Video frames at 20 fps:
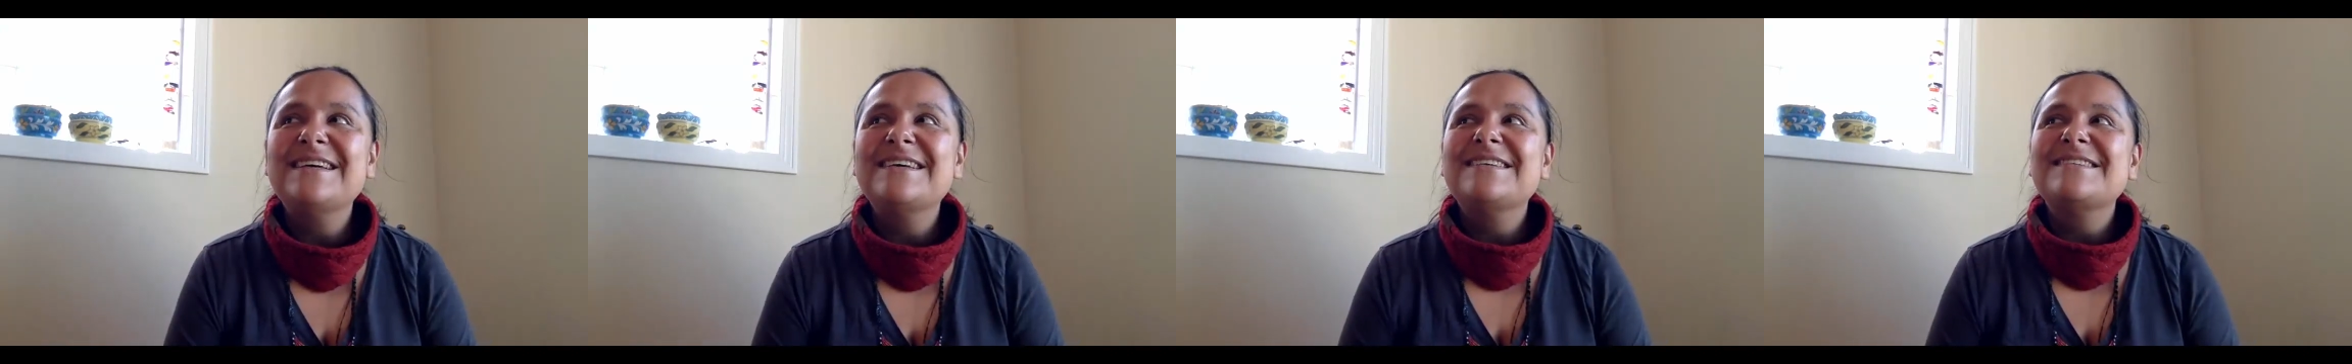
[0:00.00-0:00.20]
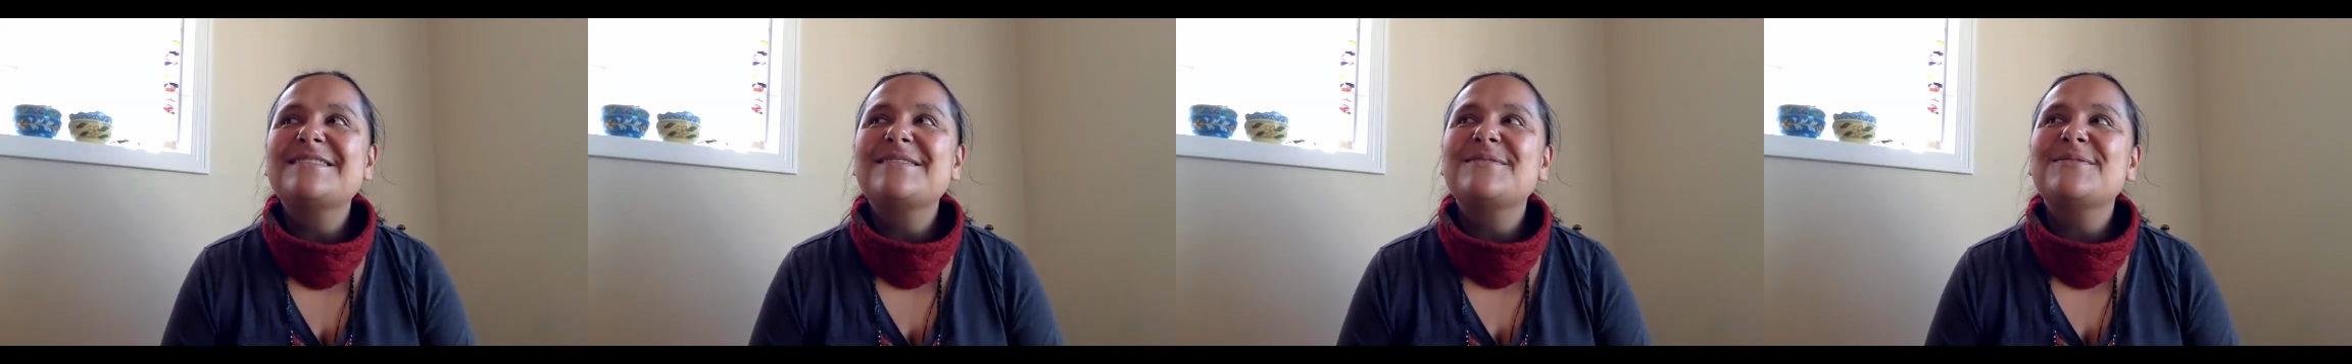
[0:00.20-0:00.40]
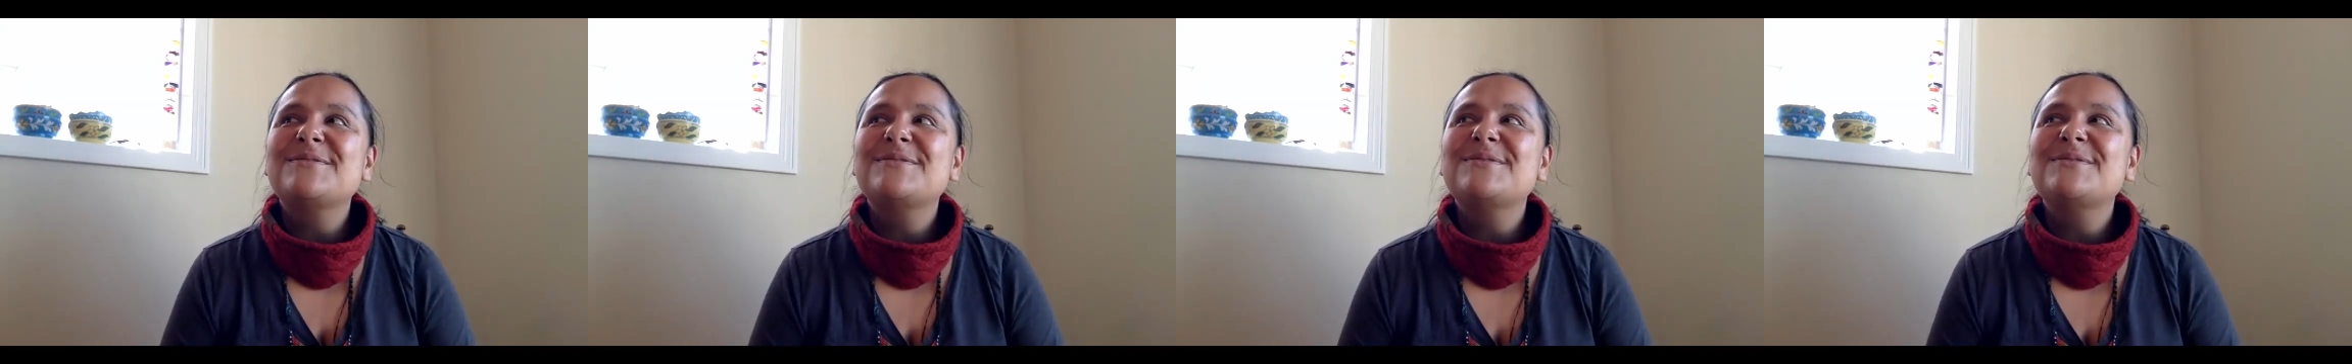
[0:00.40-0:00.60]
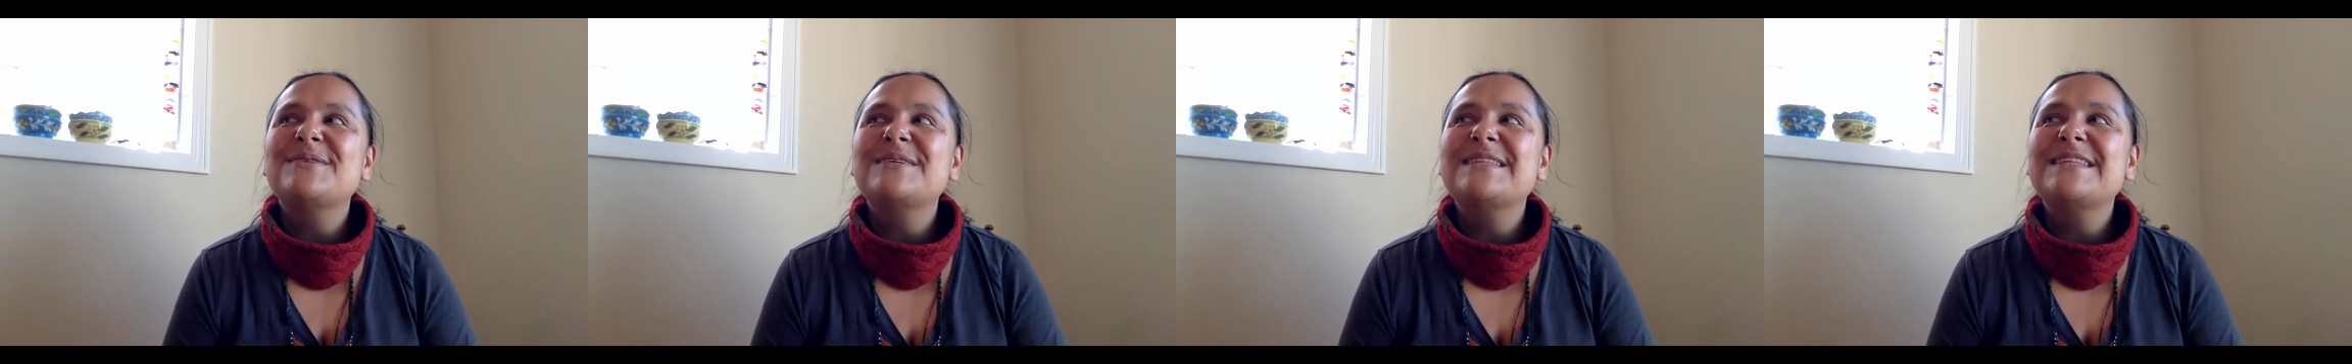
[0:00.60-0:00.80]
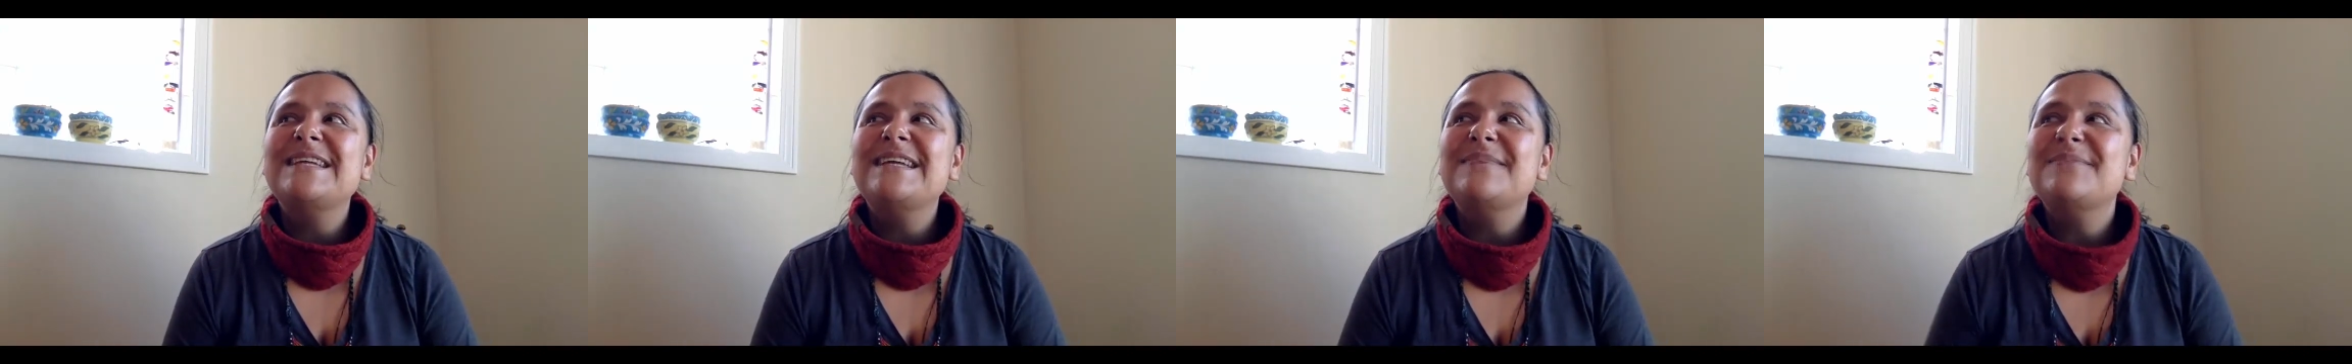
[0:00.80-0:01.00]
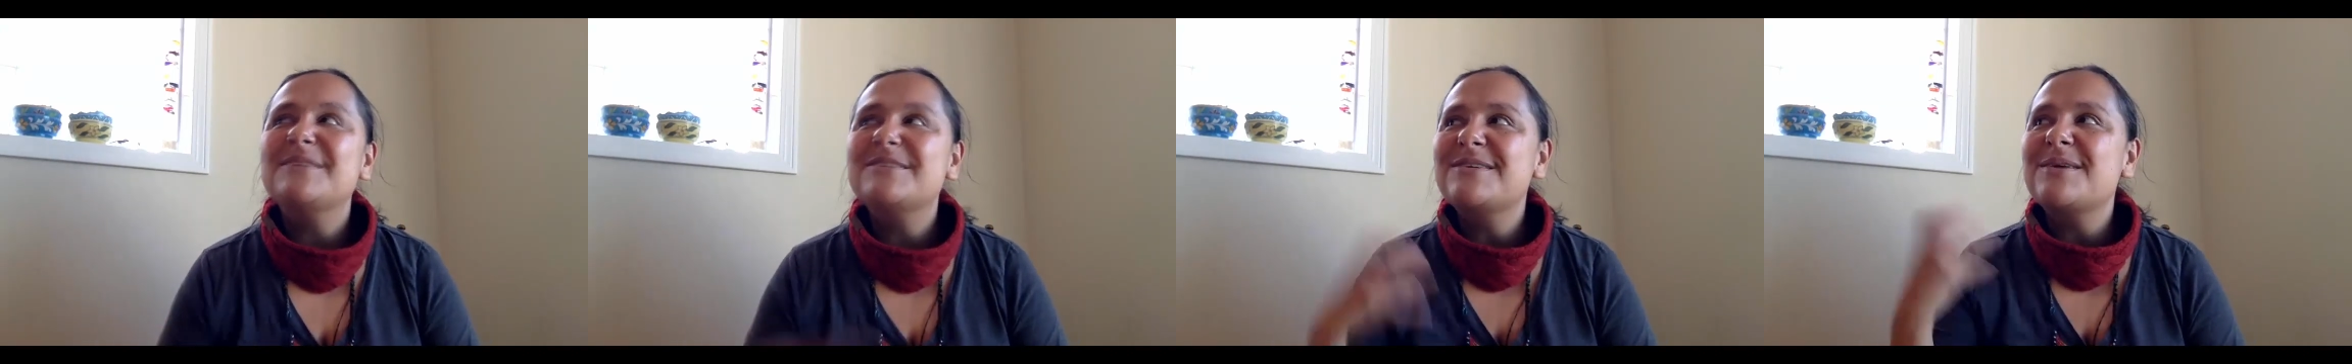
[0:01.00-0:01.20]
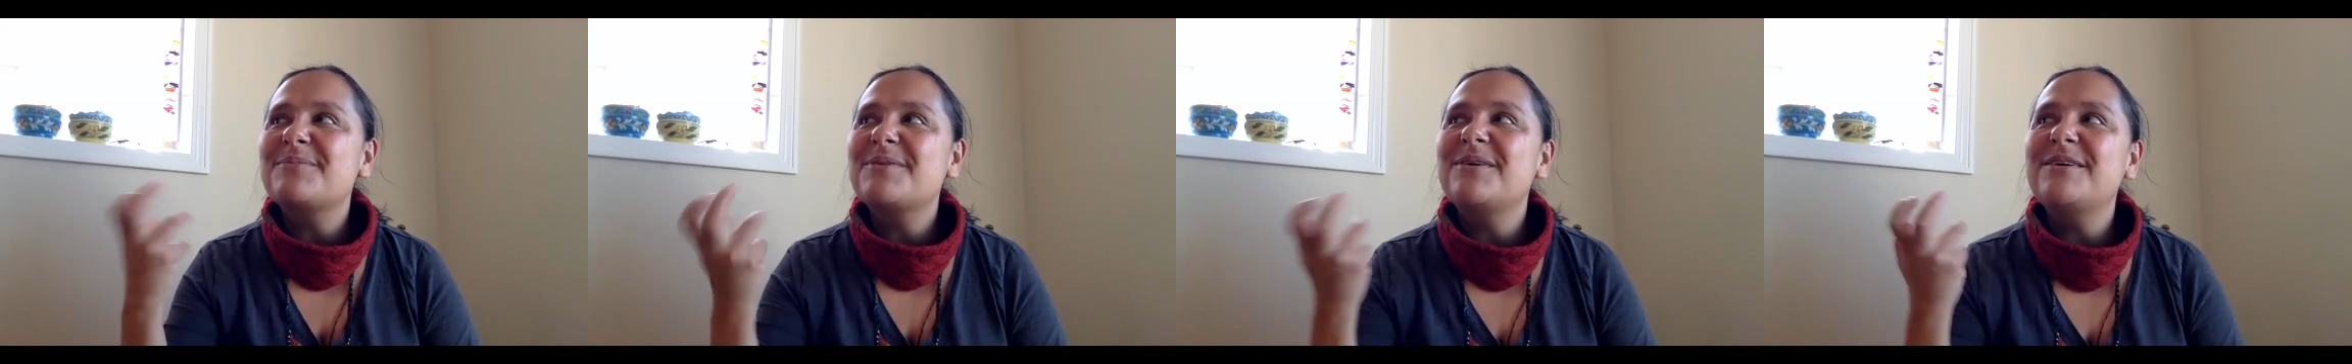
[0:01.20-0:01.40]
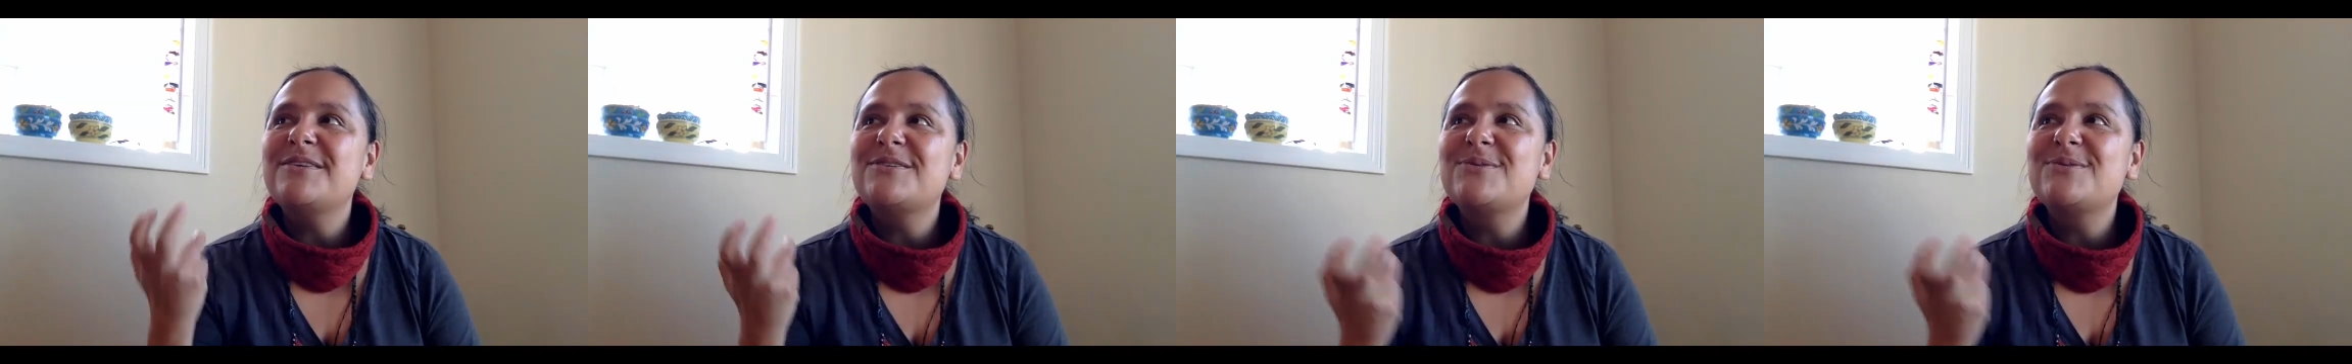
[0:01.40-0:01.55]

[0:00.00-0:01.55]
So the image I'm going